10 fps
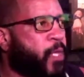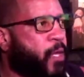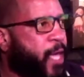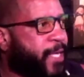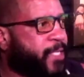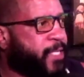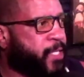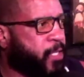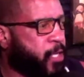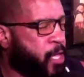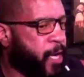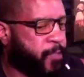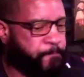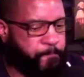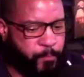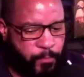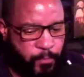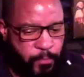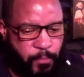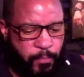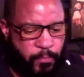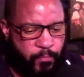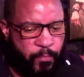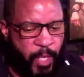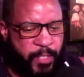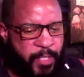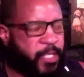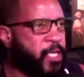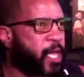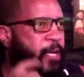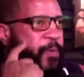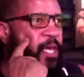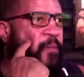At 6 o'clock, 6 o'clock p.m.